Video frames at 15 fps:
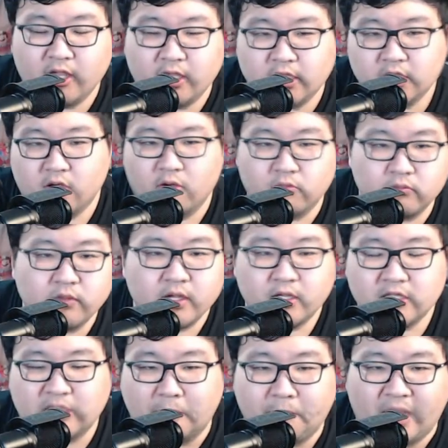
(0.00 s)
you know,
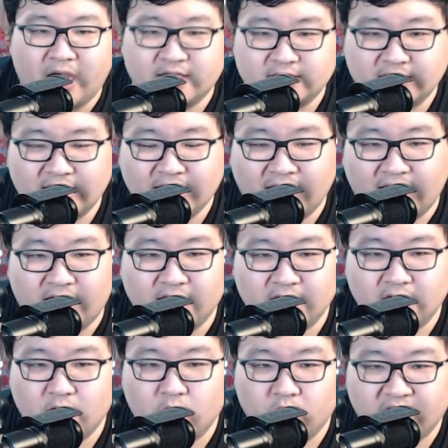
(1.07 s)
deposit the
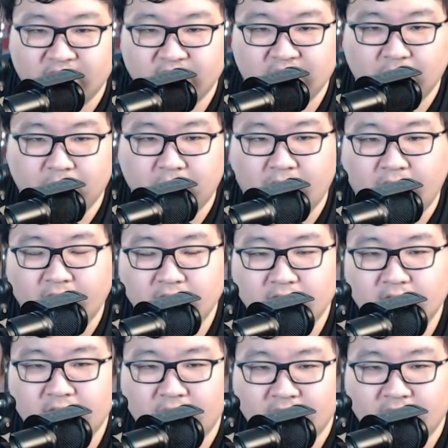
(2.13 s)
candy or whatever they brought.